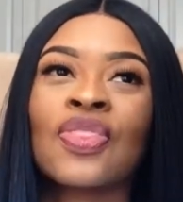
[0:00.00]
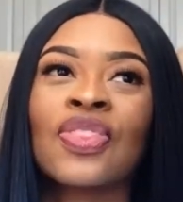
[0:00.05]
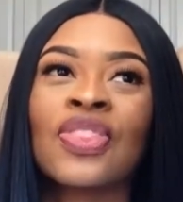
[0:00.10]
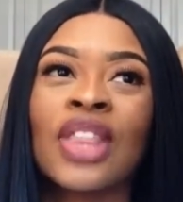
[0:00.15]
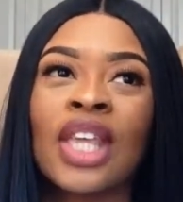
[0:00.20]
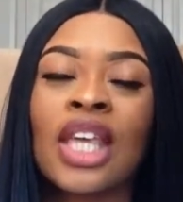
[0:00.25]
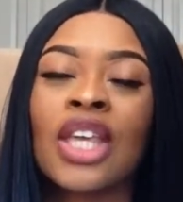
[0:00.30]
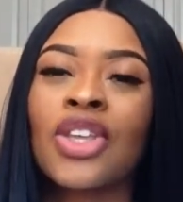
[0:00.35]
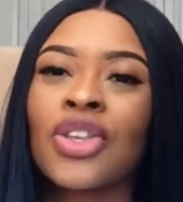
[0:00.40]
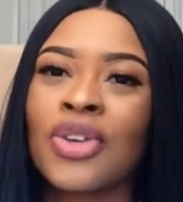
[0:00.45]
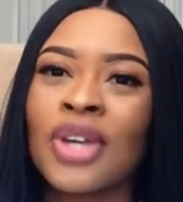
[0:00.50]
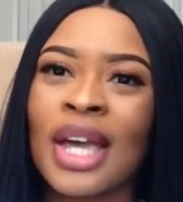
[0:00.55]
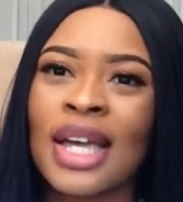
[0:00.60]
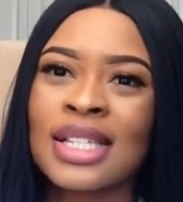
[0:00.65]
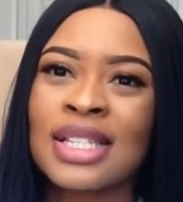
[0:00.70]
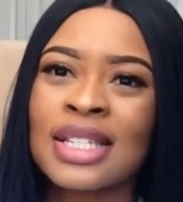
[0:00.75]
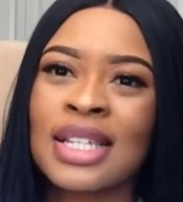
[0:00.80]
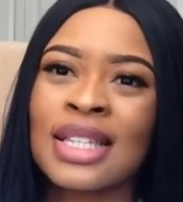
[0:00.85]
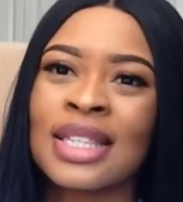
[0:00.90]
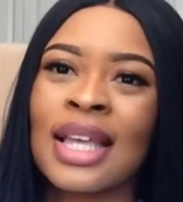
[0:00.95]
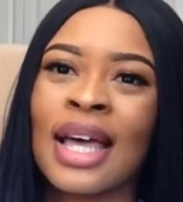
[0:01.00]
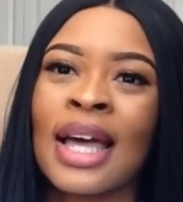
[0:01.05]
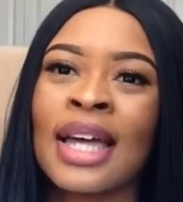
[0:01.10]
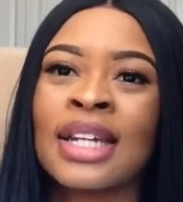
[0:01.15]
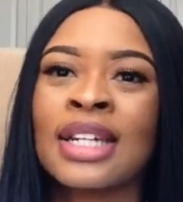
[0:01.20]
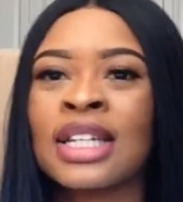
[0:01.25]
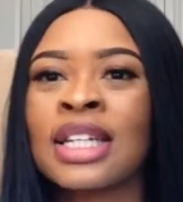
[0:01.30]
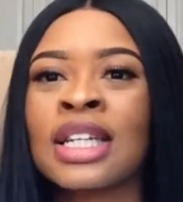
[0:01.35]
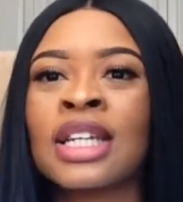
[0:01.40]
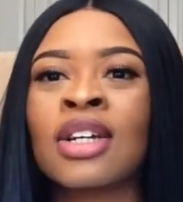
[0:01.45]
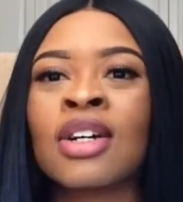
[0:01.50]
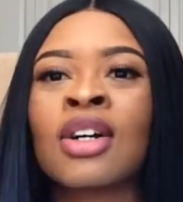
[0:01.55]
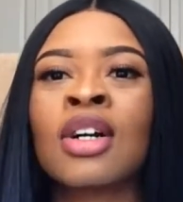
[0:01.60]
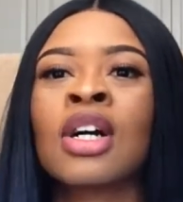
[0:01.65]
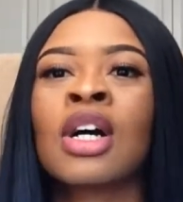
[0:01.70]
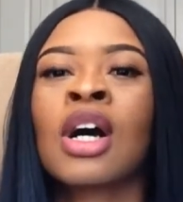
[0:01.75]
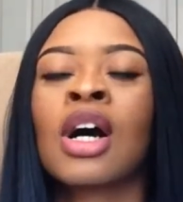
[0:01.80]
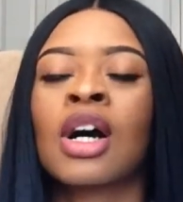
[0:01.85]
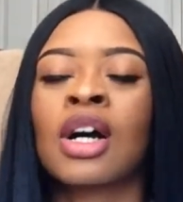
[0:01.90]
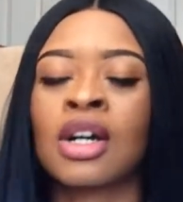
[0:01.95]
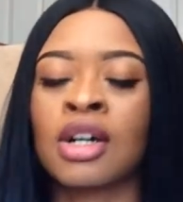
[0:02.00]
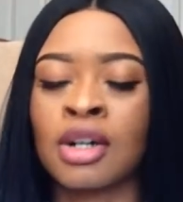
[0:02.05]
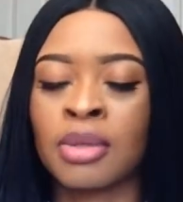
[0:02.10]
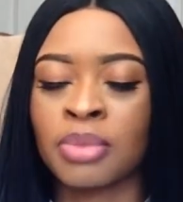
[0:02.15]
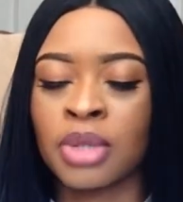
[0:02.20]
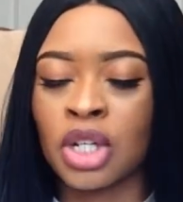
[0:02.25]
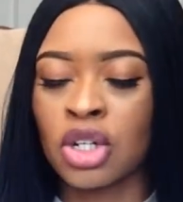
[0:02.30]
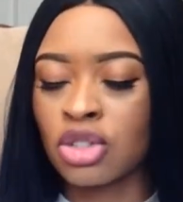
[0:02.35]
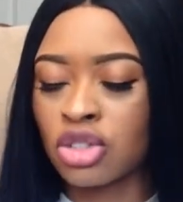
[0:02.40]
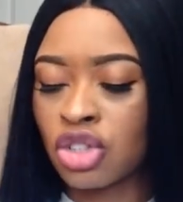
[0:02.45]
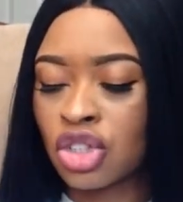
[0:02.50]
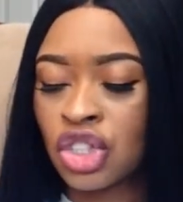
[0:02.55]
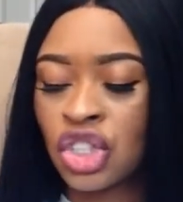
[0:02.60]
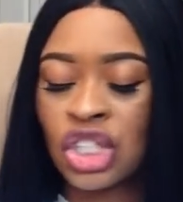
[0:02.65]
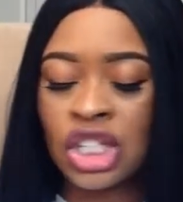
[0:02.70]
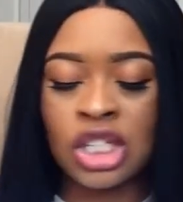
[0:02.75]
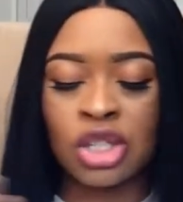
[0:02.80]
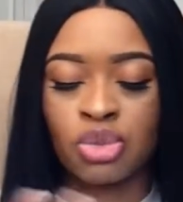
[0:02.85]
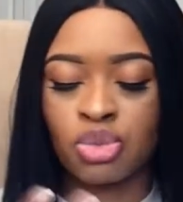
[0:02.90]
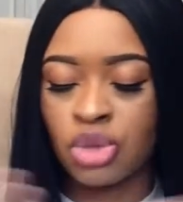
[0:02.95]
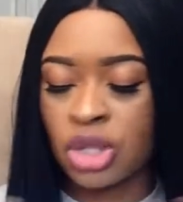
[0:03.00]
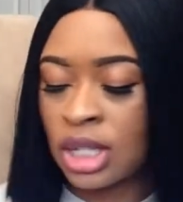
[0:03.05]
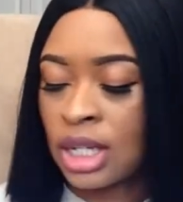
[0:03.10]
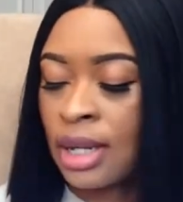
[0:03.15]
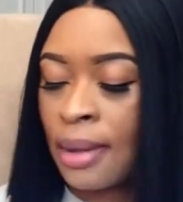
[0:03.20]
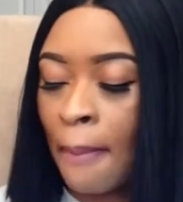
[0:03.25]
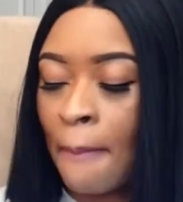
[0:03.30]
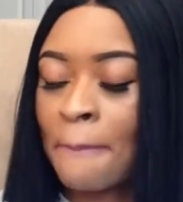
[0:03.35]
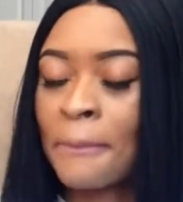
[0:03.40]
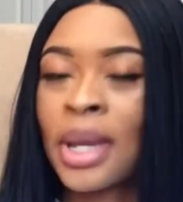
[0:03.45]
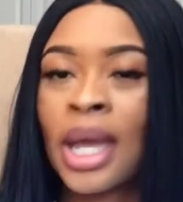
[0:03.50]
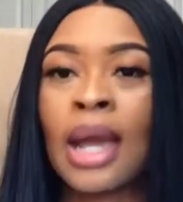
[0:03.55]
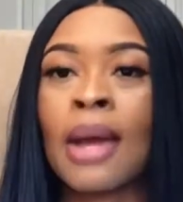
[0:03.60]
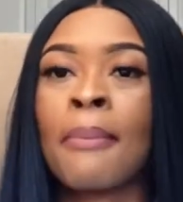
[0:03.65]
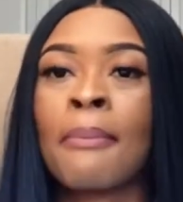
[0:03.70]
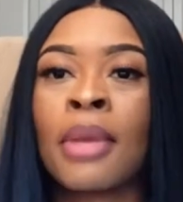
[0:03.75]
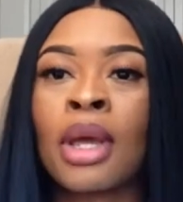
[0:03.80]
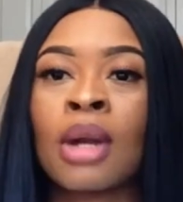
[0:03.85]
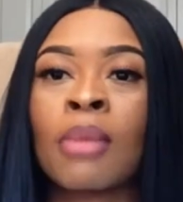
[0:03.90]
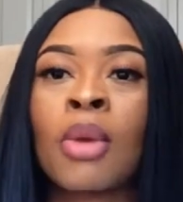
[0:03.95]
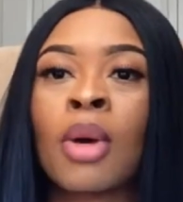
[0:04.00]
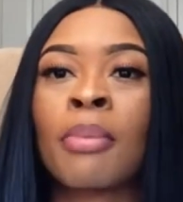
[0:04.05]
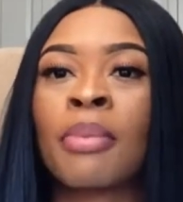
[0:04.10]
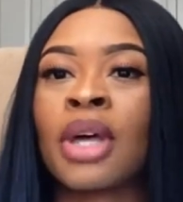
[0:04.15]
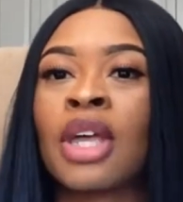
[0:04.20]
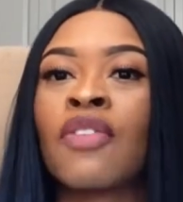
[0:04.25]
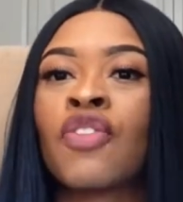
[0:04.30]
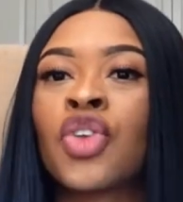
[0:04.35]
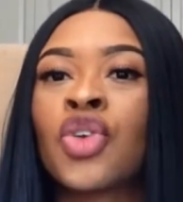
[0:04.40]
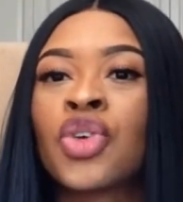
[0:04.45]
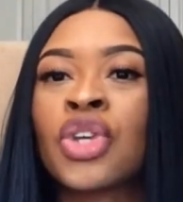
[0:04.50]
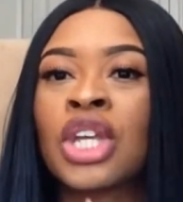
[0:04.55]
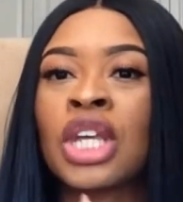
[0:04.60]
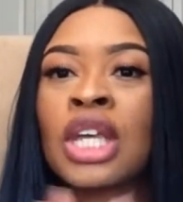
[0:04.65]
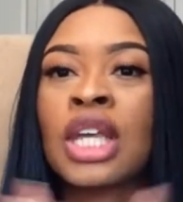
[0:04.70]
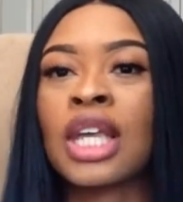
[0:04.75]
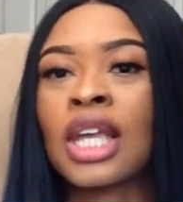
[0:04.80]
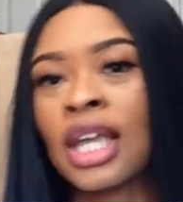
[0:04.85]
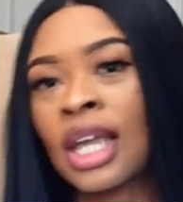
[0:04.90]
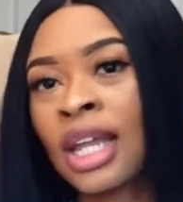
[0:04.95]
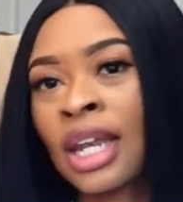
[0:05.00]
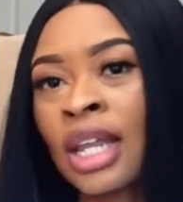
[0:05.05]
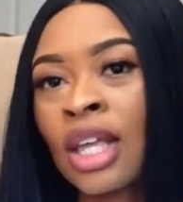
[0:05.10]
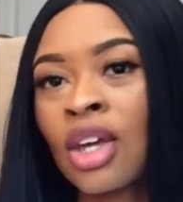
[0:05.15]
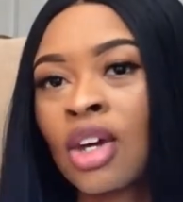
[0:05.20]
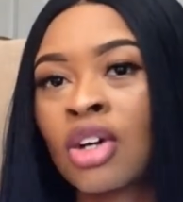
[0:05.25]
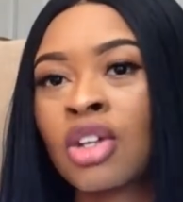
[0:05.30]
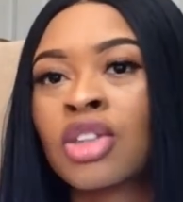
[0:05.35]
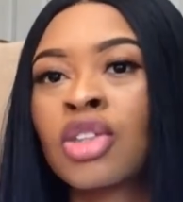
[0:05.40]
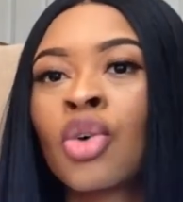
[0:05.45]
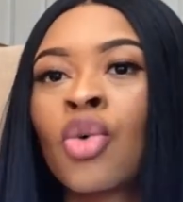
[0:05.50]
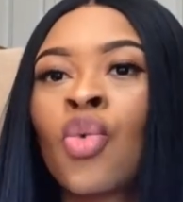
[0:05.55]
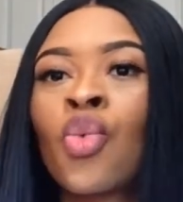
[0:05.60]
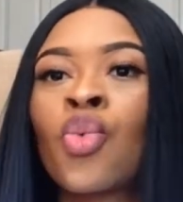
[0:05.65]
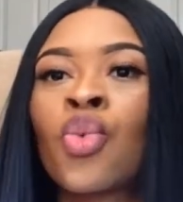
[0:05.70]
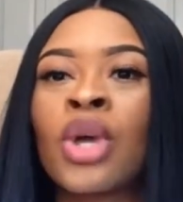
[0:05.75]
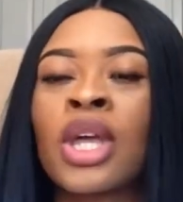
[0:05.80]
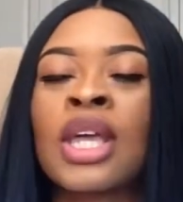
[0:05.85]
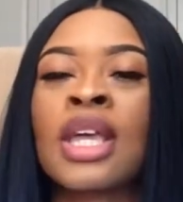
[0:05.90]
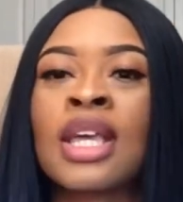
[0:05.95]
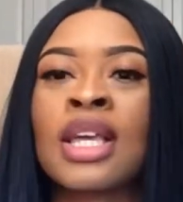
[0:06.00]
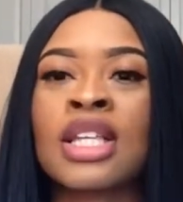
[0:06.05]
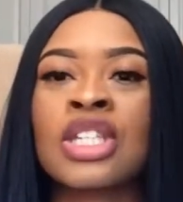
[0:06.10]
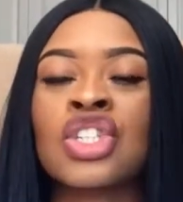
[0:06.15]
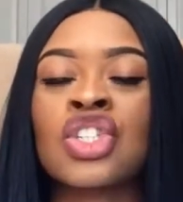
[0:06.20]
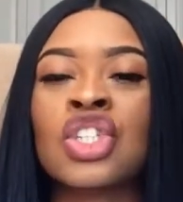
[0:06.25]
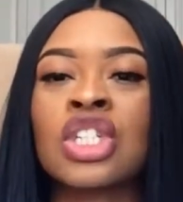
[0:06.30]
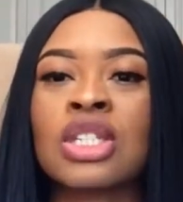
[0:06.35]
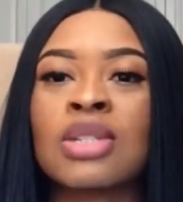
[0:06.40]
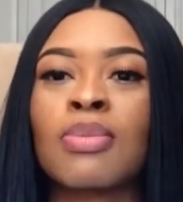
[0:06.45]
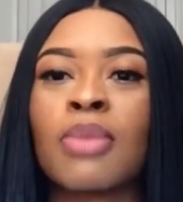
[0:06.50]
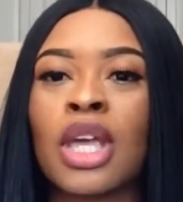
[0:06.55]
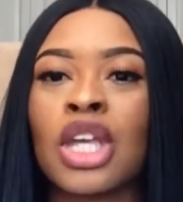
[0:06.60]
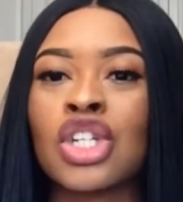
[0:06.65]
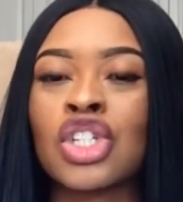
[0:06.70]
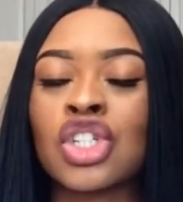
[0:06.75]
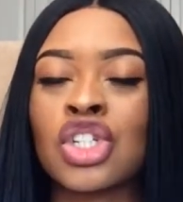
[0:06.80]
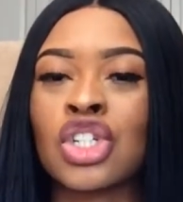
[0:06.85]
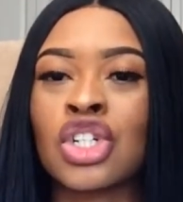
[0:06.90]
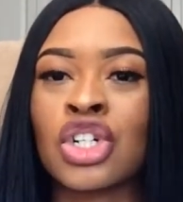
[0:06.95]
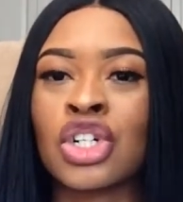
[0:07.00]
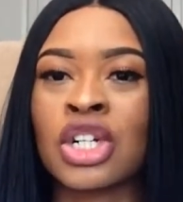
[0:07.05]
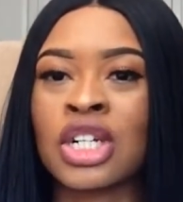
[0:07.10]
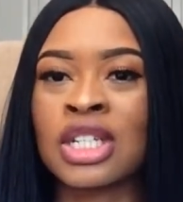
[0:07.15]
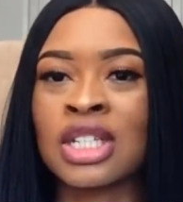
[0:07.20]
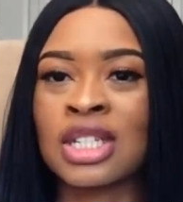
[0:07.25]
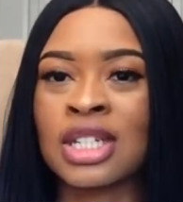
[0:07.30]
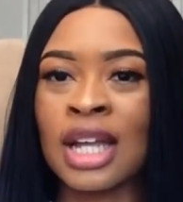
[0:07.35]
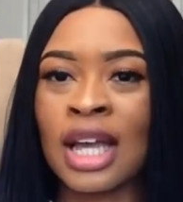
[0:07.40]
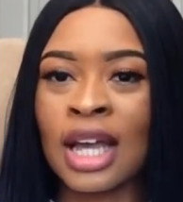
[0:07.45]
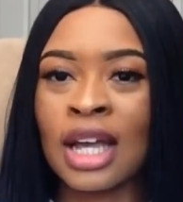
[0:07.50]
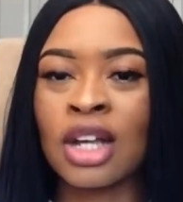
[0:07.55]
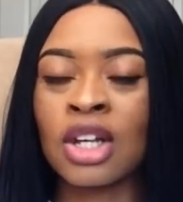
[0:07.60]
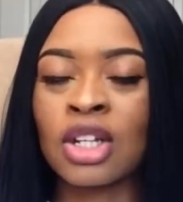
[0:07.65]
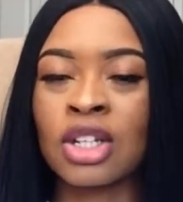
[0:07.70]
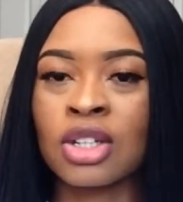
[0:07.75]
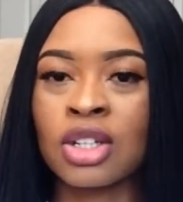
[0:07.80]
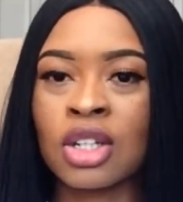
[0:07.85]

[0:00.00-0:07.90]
think you guys get the idea um those are just really bare minimum but if you get any other wigs just make sure it's not